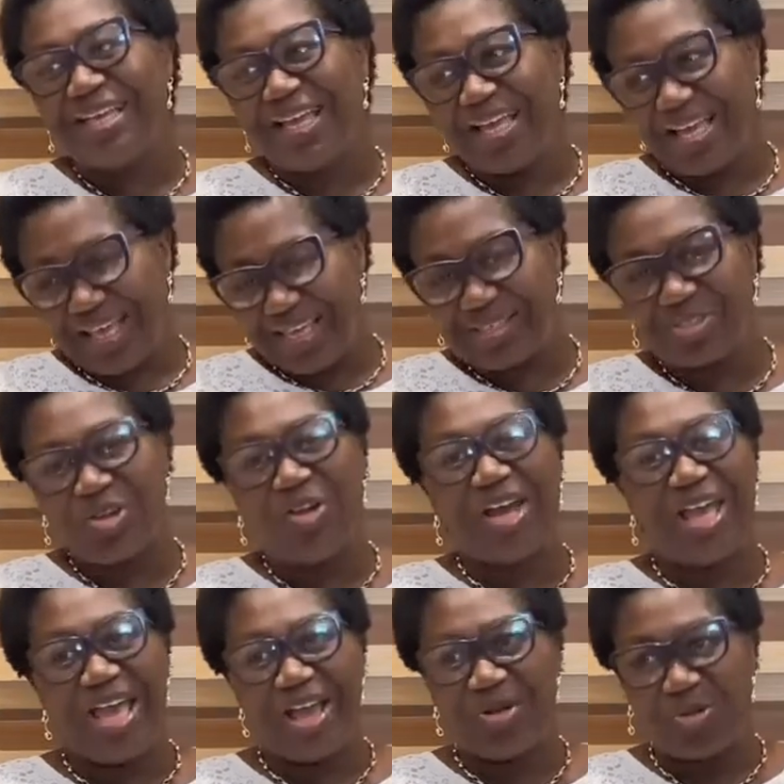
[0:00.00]
his or
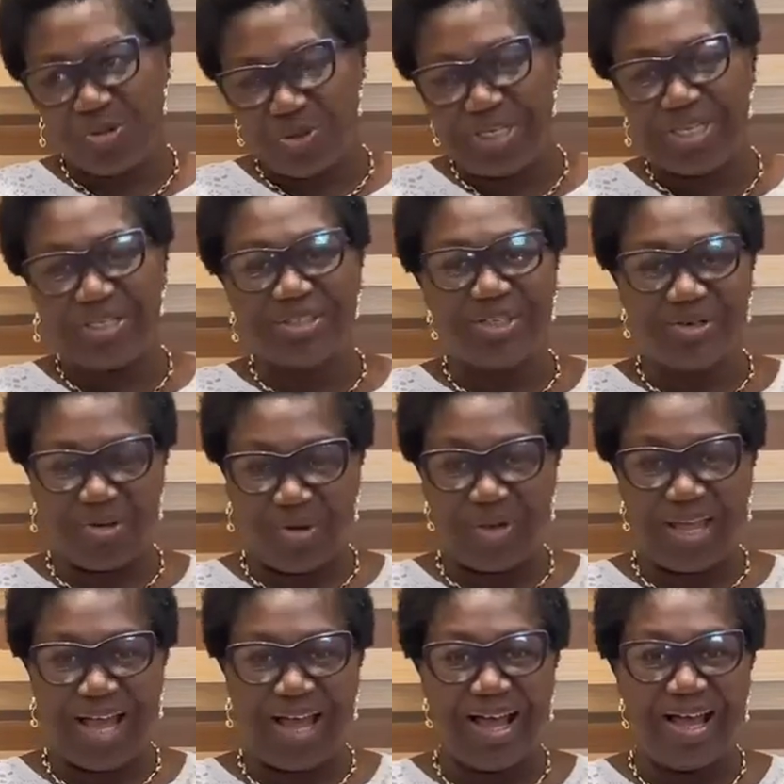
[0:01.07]
her colleague lawyer